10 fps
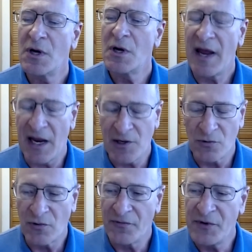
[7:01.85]
annual
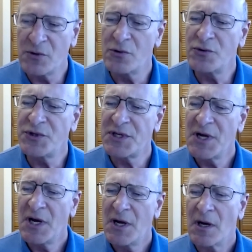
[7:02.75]
reviews.
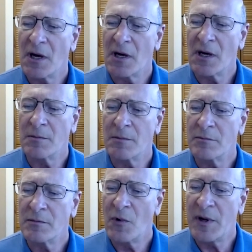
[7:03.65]

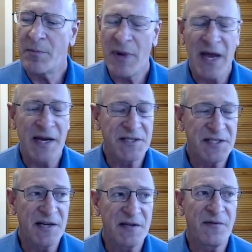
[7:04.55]
We pay
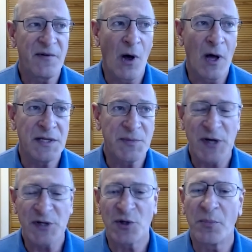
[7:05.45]
incentive on
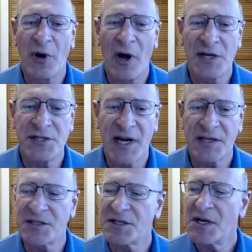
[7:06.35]
special
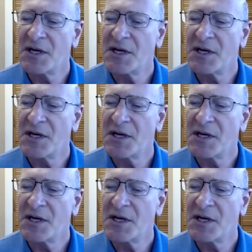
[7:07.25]
projects.